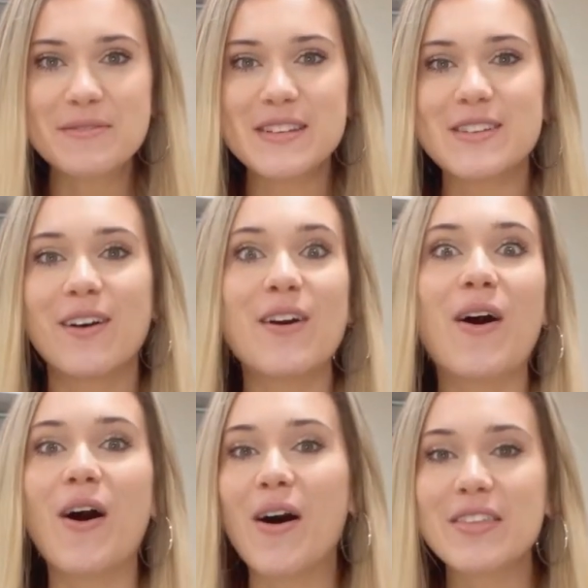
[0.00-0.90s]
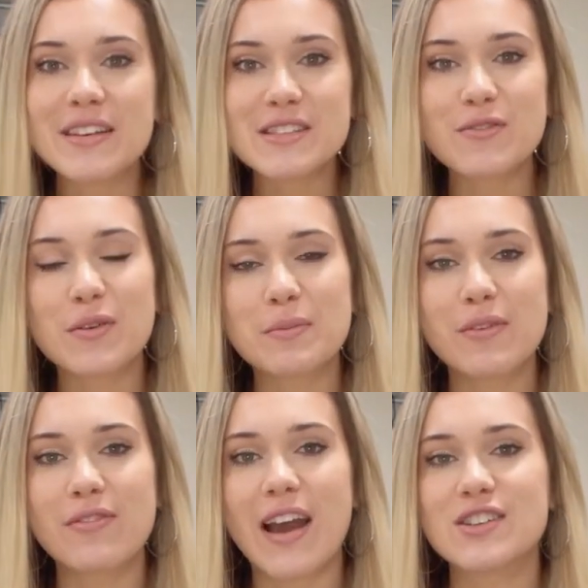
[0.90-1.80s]
We talk all things
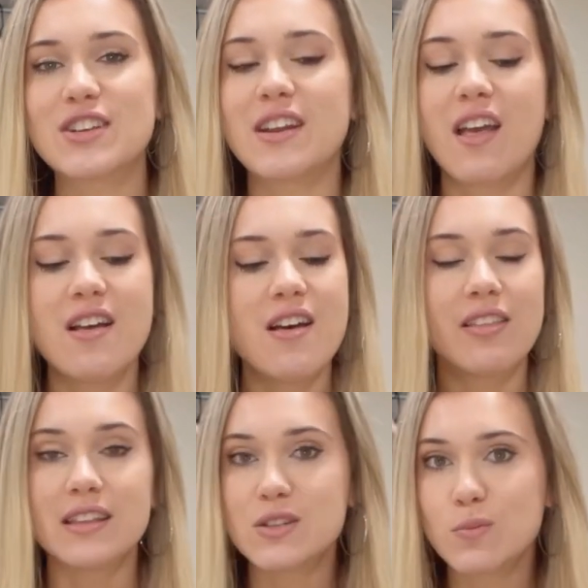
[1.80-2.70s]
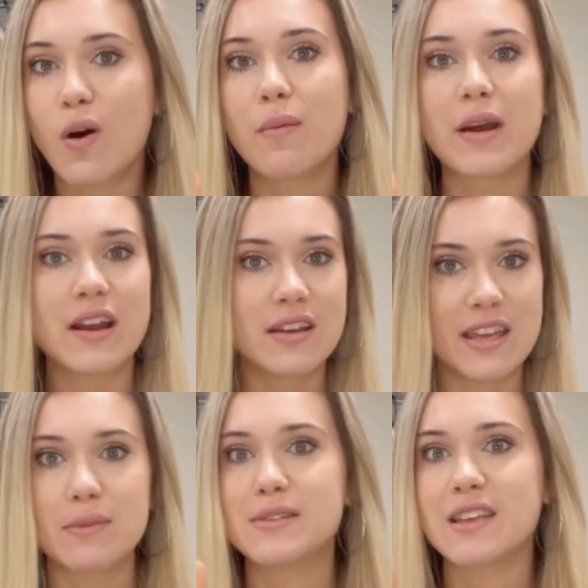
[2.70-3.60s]
affordable fashion, lots of Walmart,
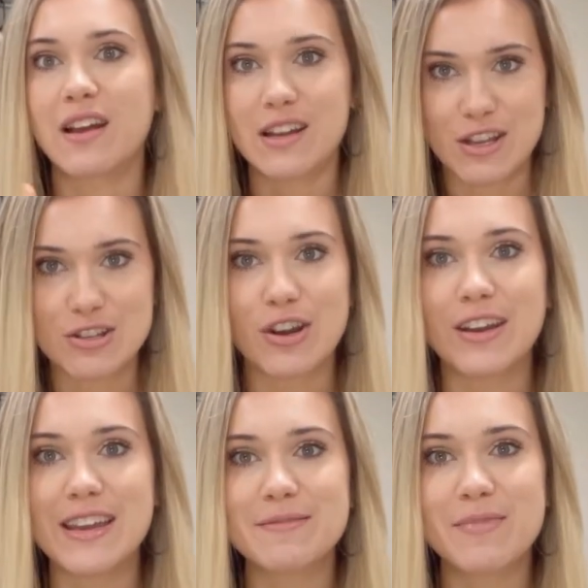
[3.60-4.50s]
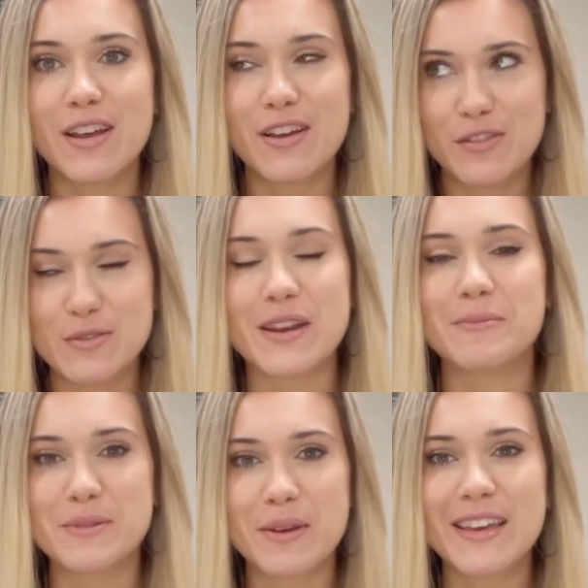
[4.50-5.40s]
Amazon, and Target a few
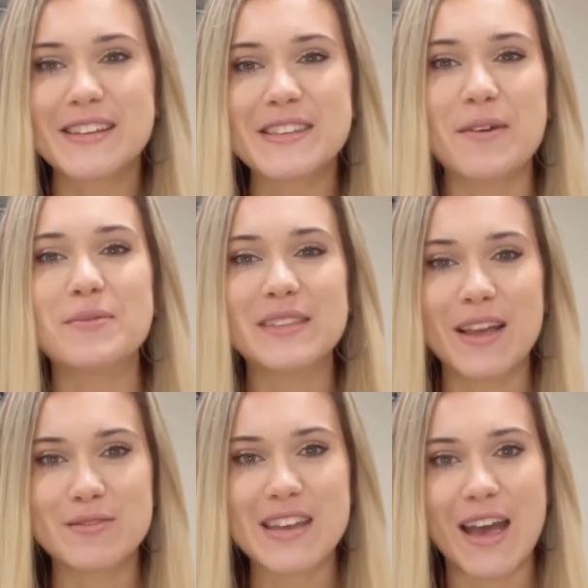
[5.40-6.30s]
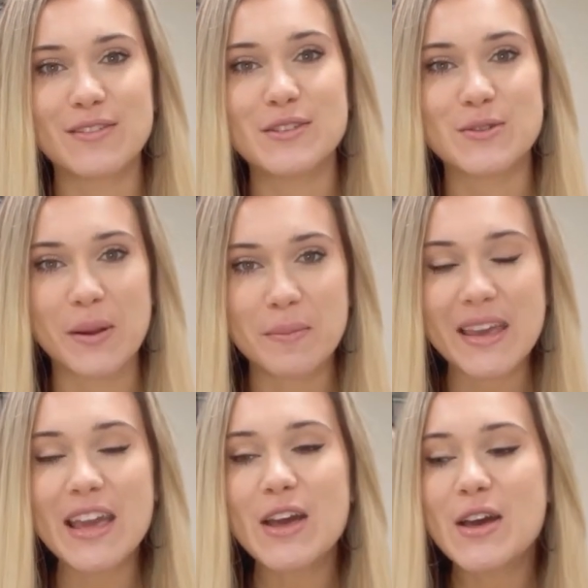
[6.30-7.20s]
times a week. So would love to have you join me.